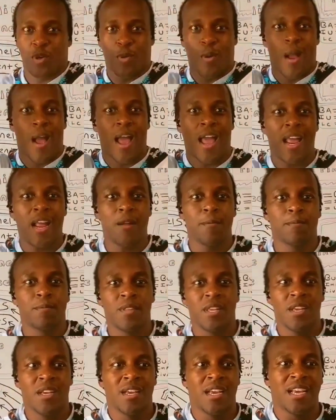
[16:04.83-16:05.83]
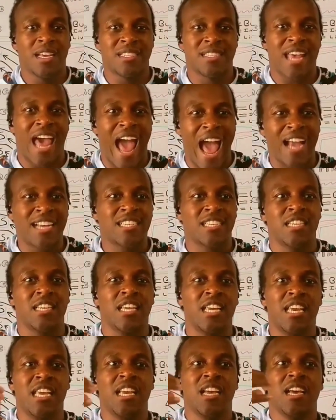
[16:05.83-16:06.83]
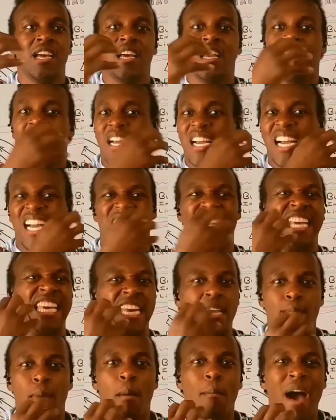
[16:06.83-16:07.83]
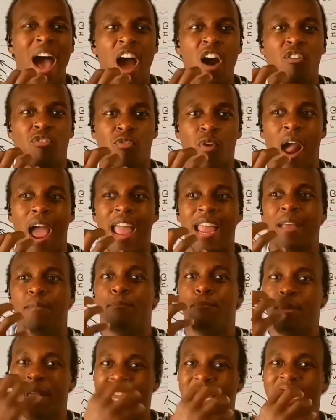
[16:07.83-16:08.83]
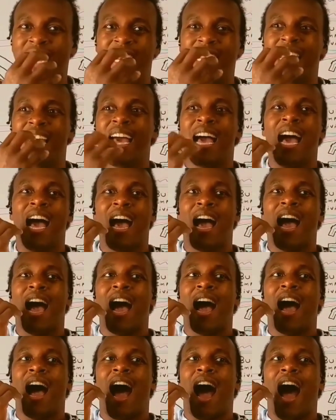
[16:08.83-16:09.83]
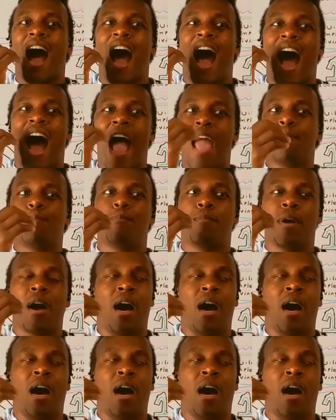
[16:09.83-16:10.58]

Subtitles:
right, is actually cleaning my mouth, right? Being having